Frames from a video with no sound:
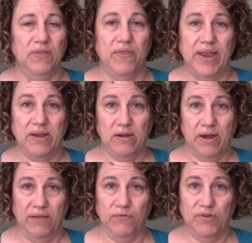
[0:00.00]
They didn't
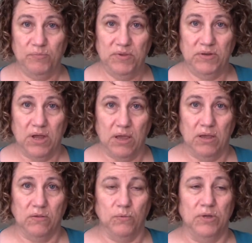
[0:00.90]
have Christmas
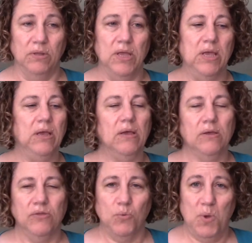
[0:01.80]
stockings. Well,
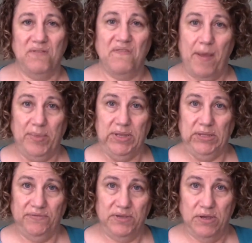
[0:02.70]
the one family
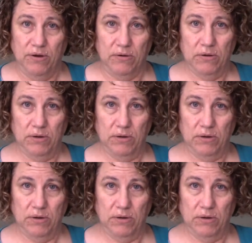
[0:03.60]
lives here